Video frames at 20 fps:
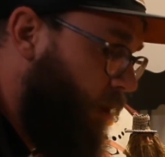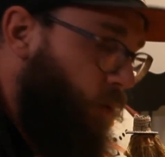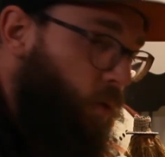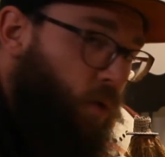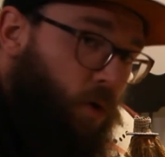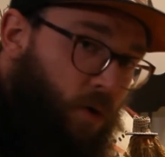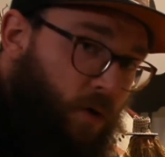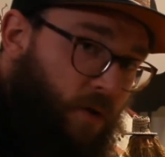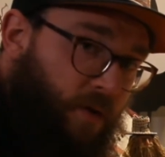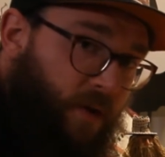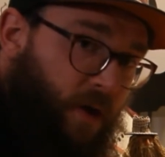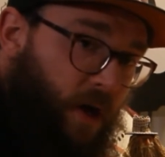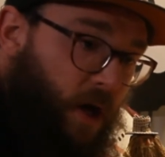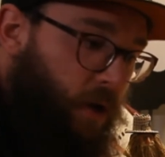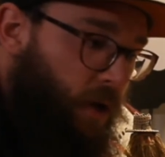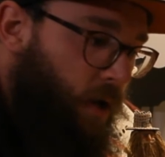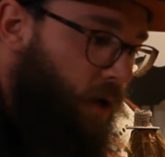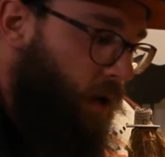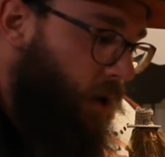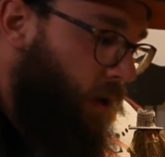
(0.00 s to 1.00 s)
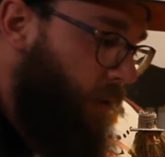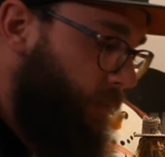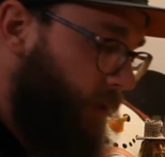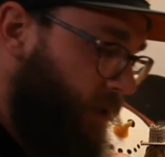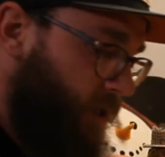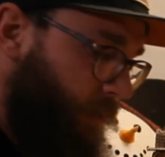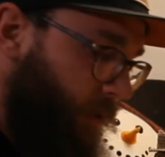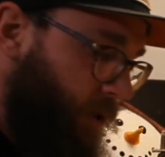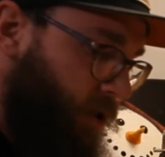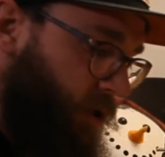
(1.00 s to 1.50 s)
to work with that,
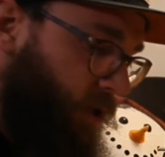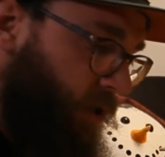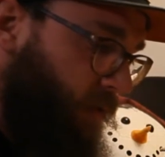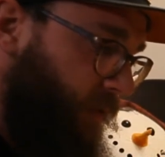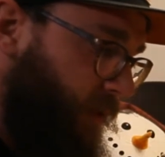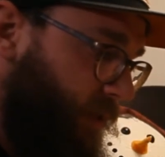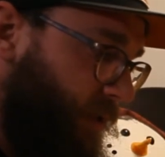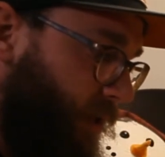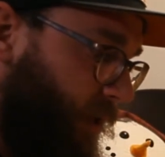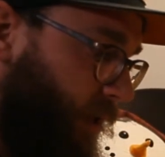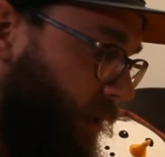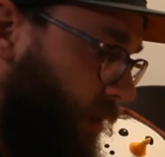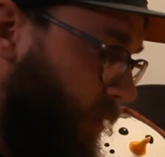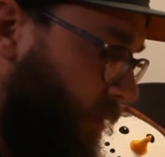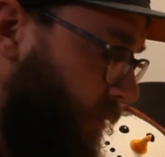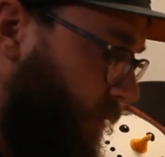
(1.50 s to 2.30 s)
especially if it's like